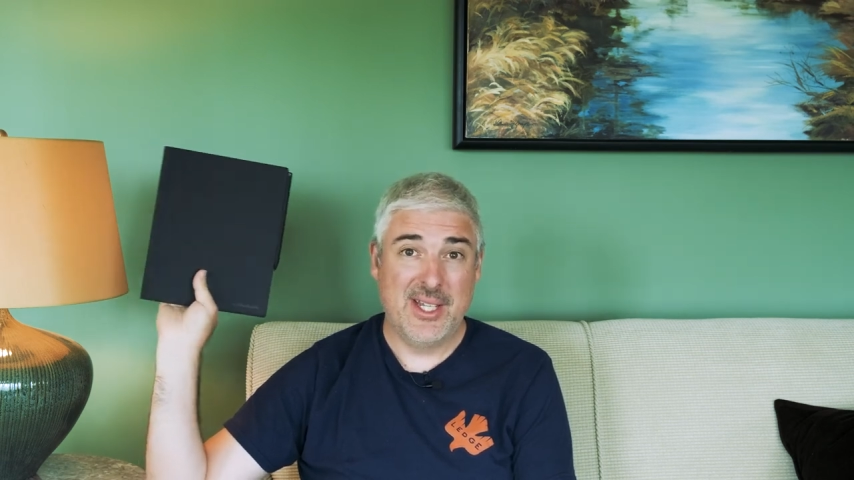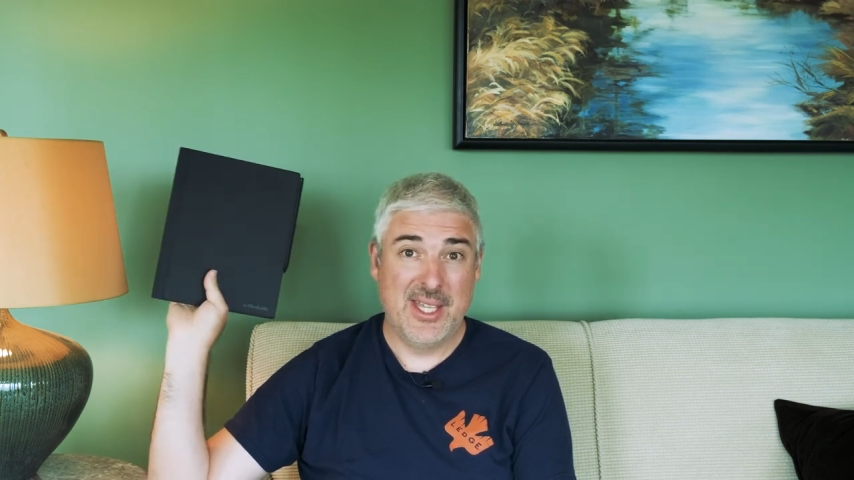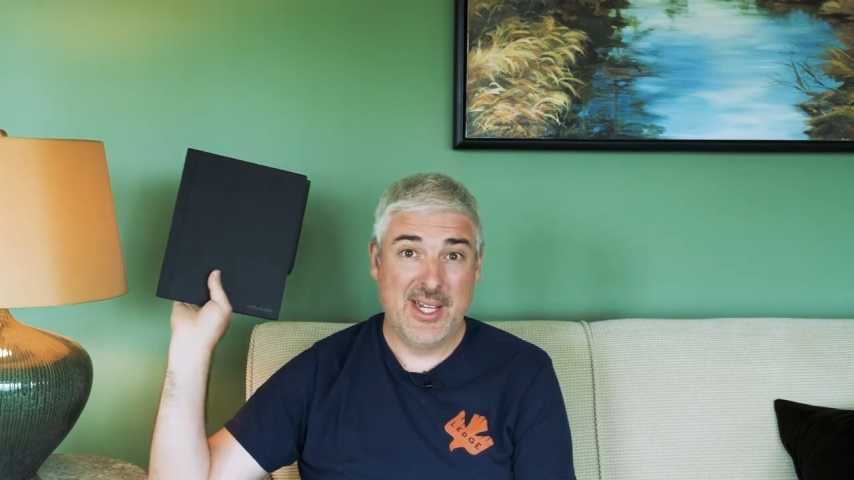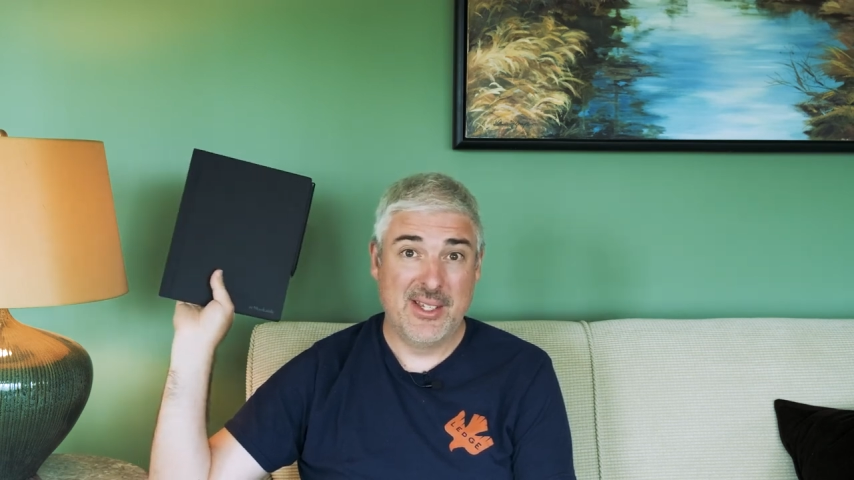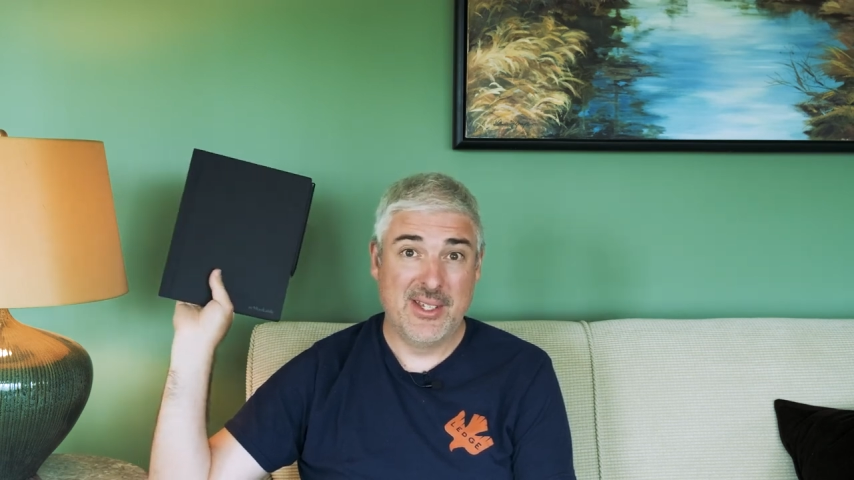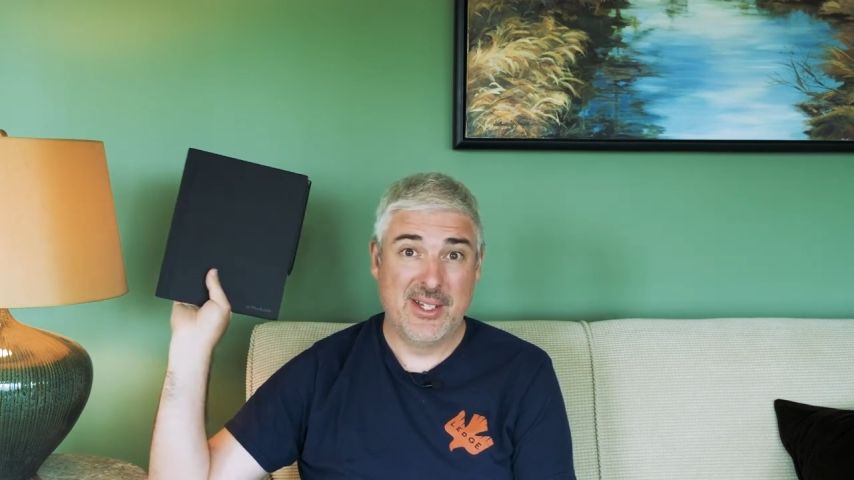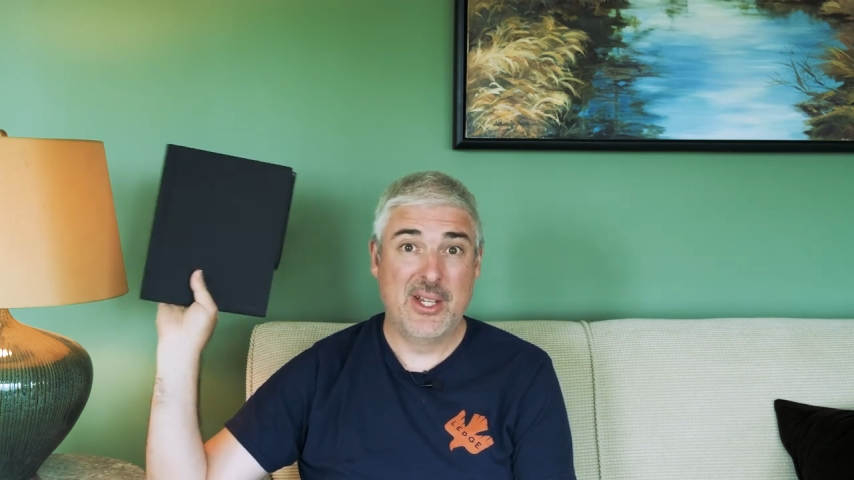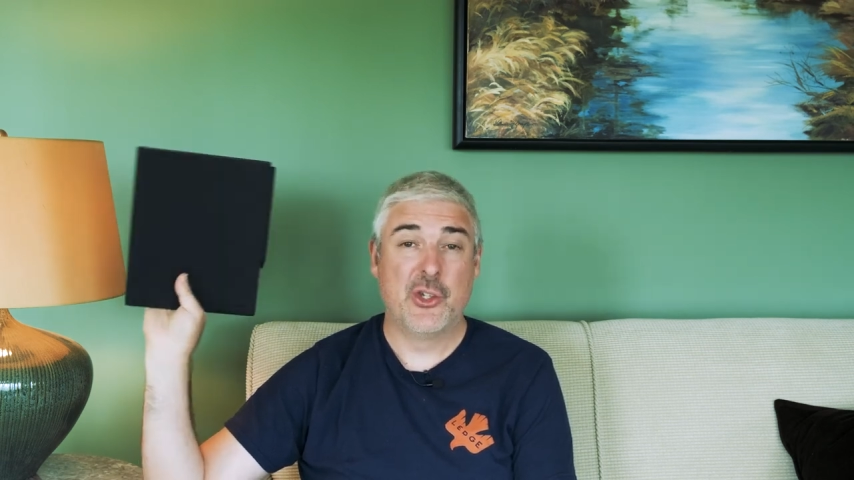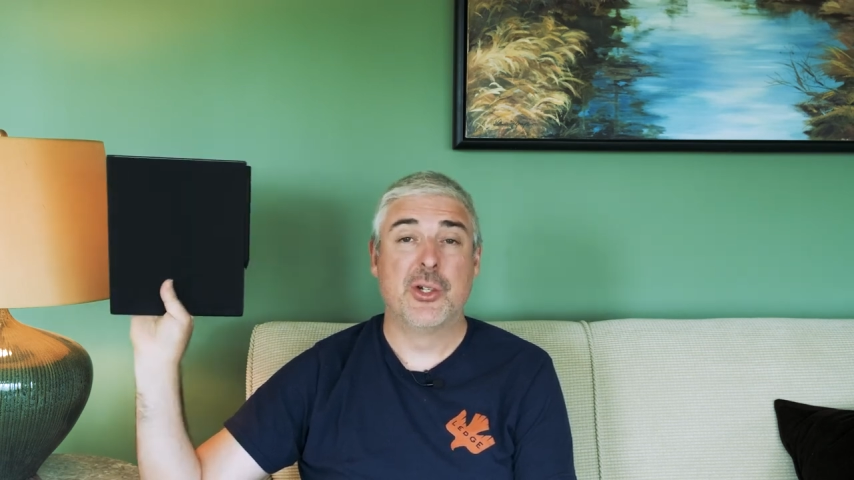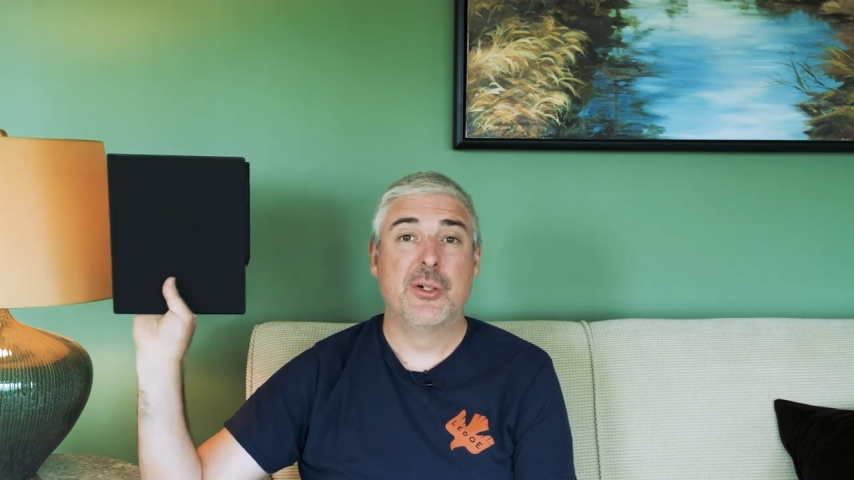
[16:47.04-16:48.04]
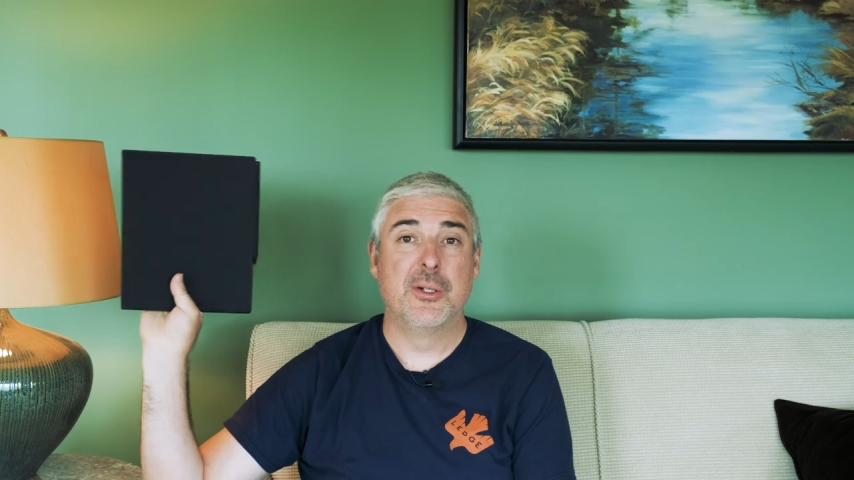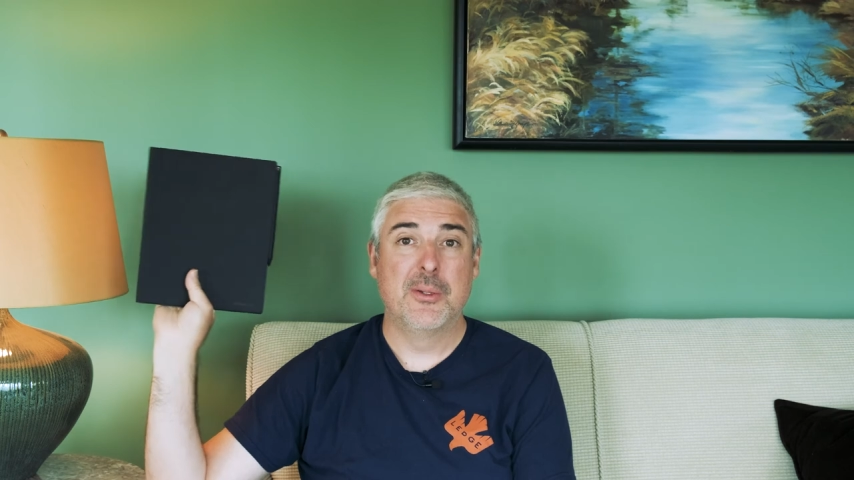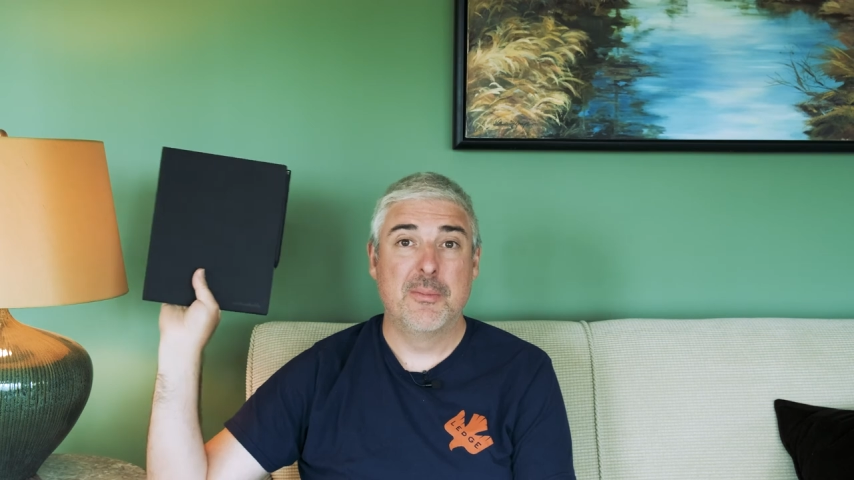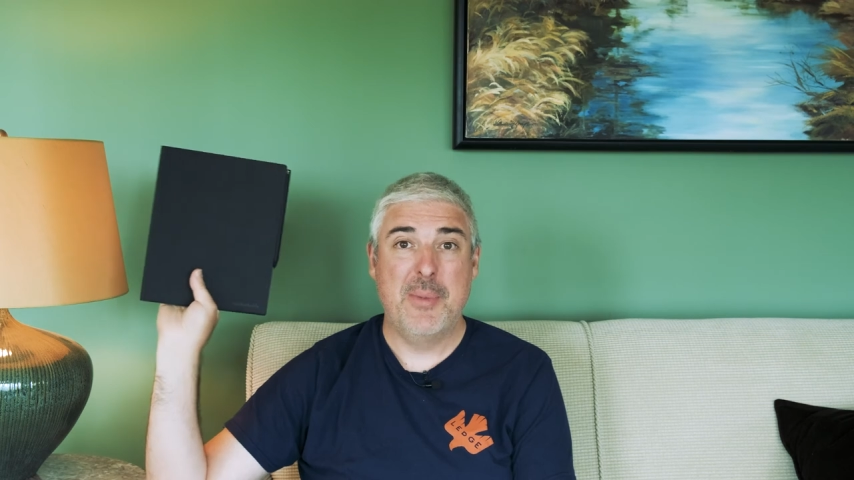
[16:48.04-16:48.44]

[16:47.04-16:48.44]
and that it's a digital